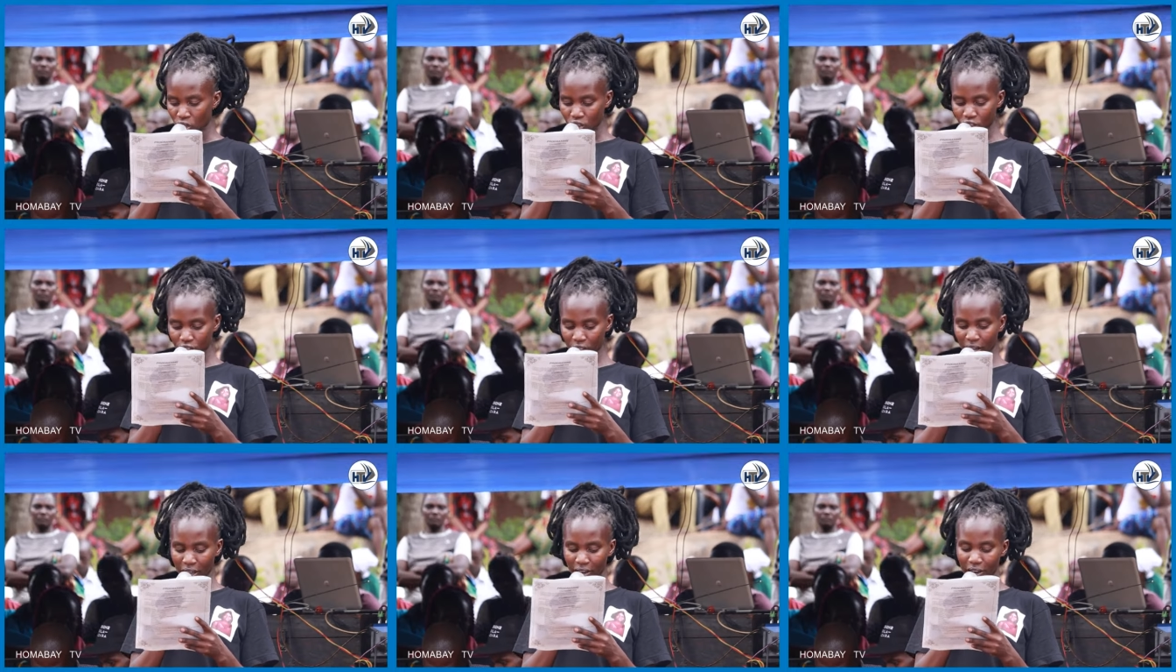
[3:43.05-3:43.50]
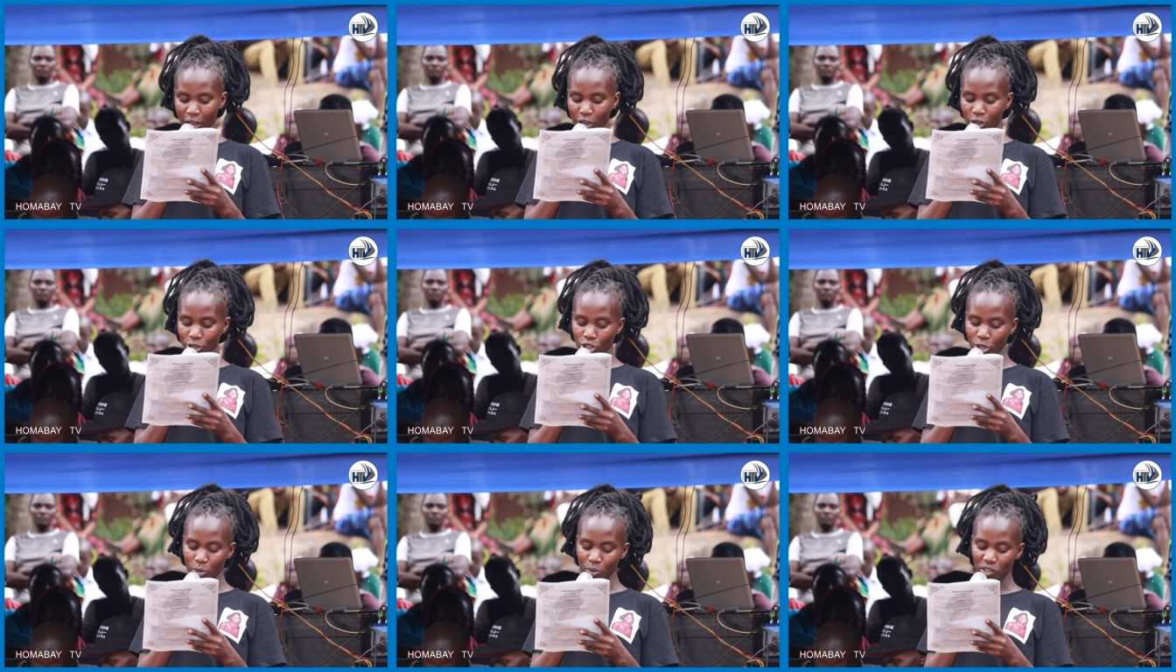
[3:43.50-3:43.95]
She had a
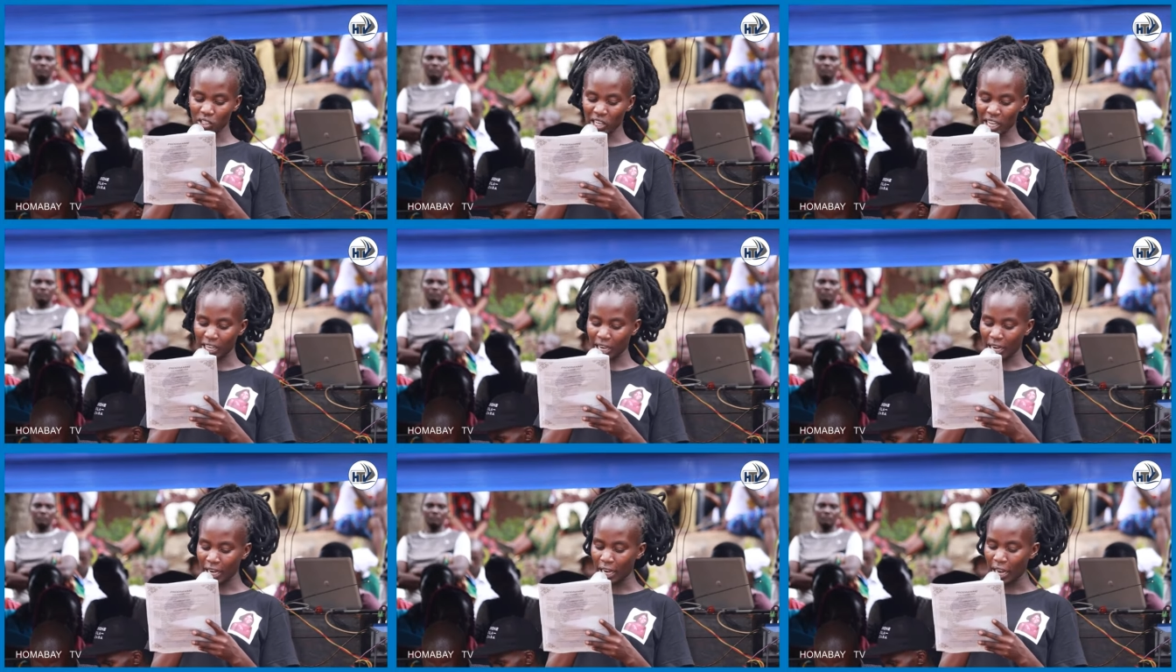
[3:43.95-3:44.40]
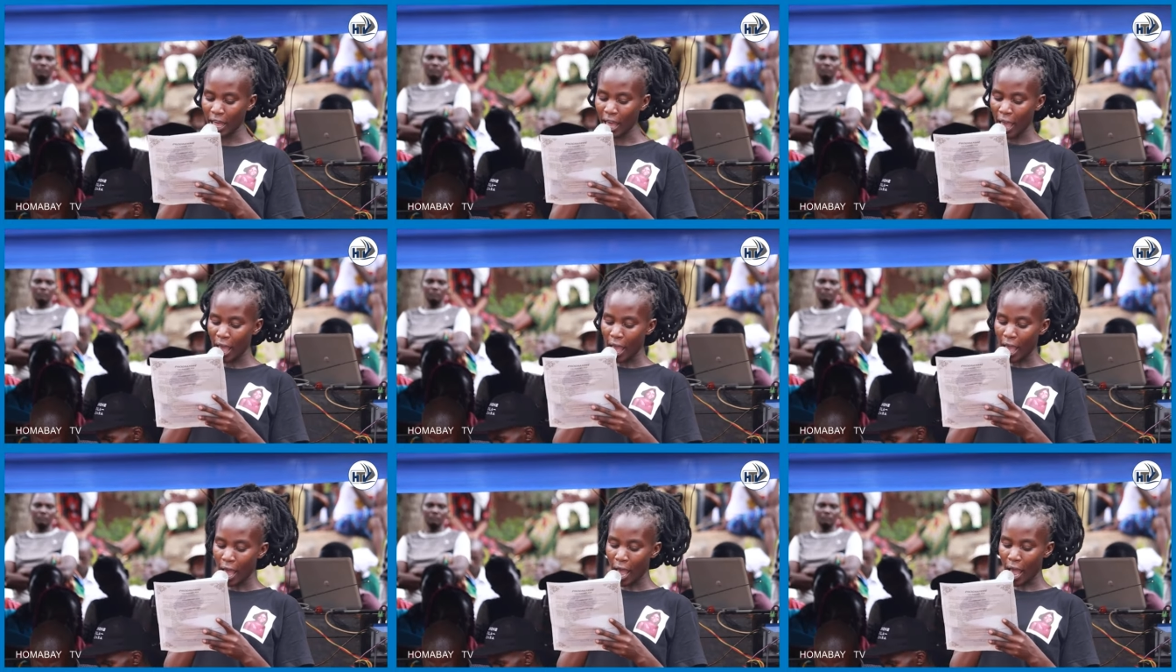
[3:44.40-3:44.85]
YouTube channel
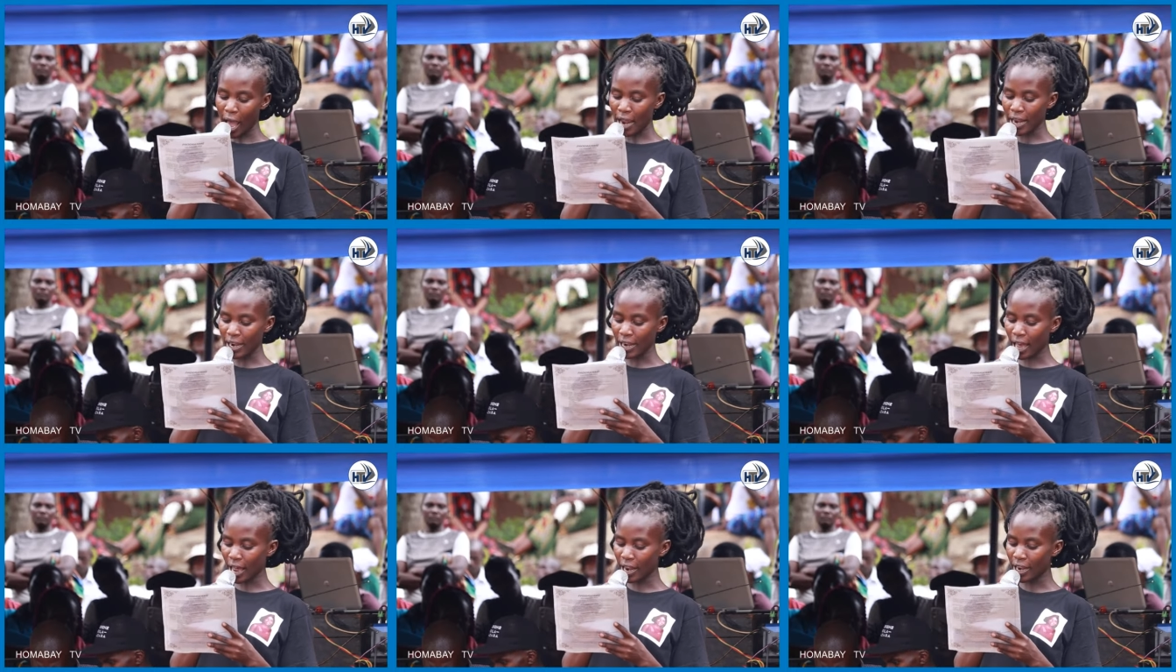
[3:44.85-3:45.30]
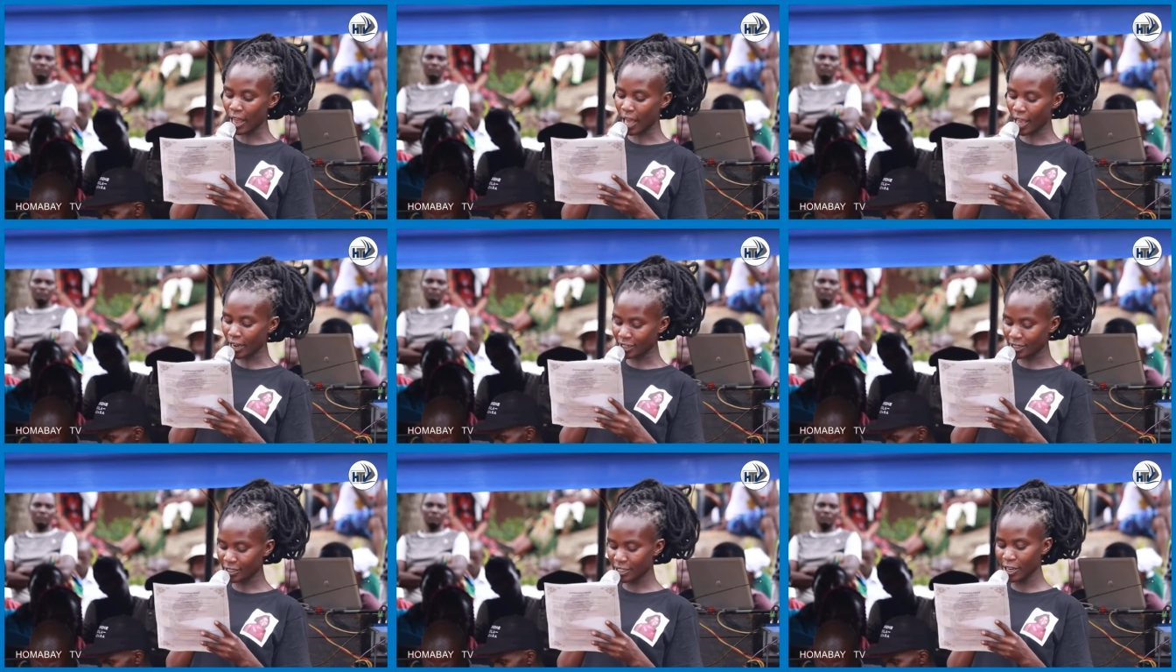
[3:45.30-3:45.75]
and an
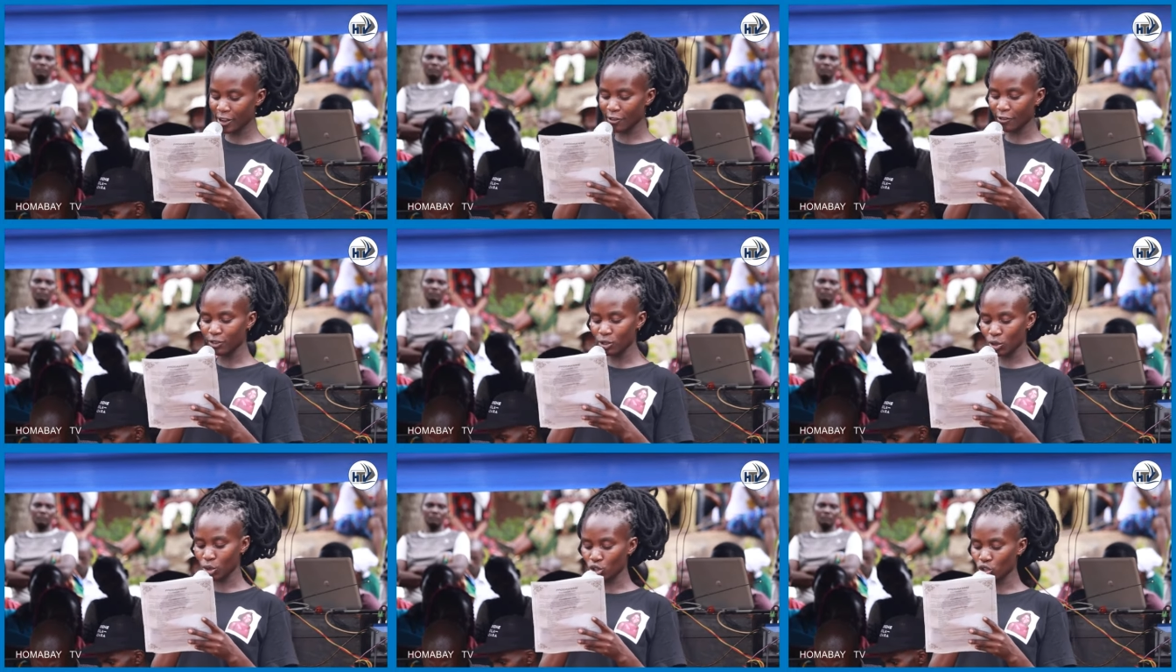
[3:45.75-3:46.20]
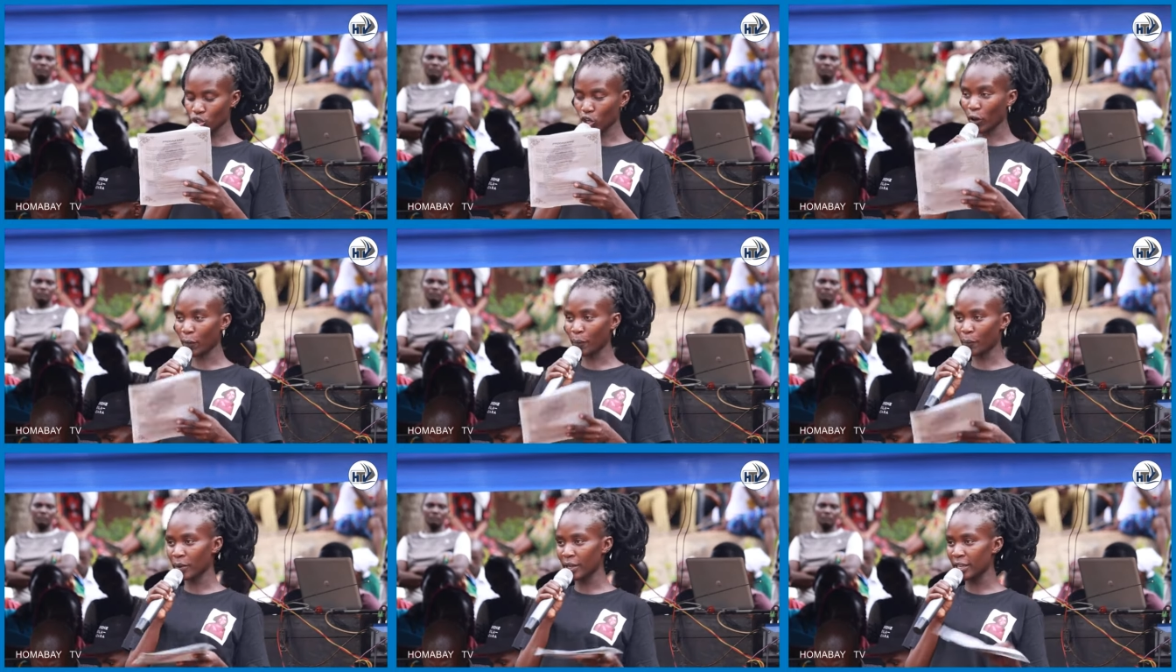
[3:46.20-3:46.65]
active
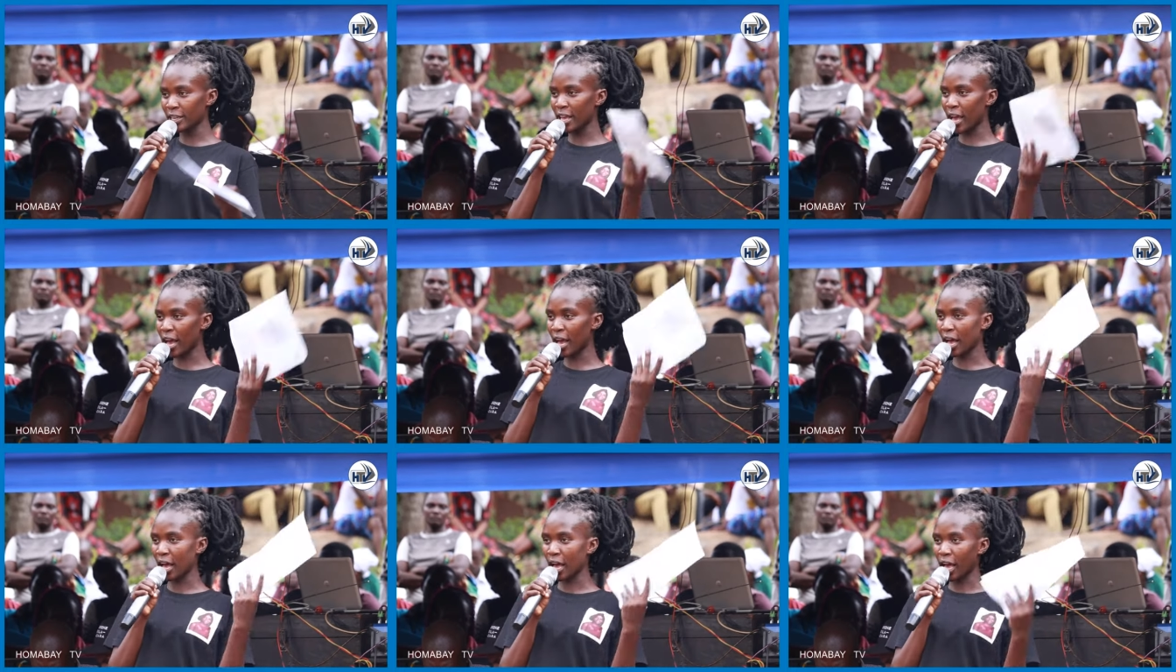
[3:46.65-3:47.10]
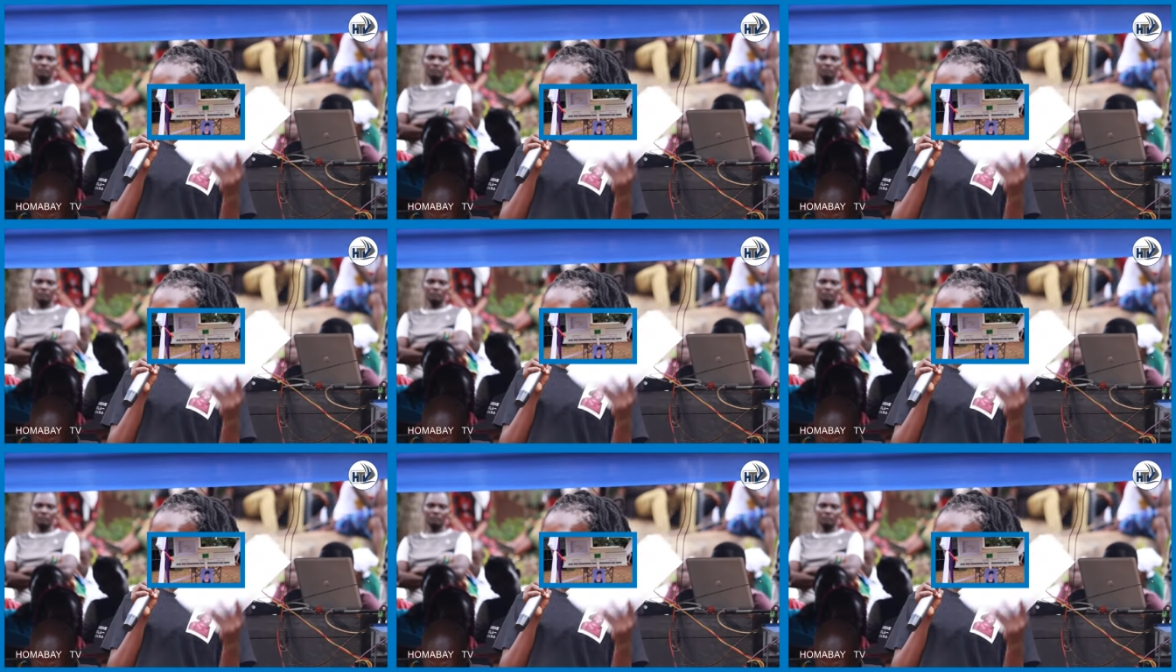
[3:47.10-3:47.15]
social media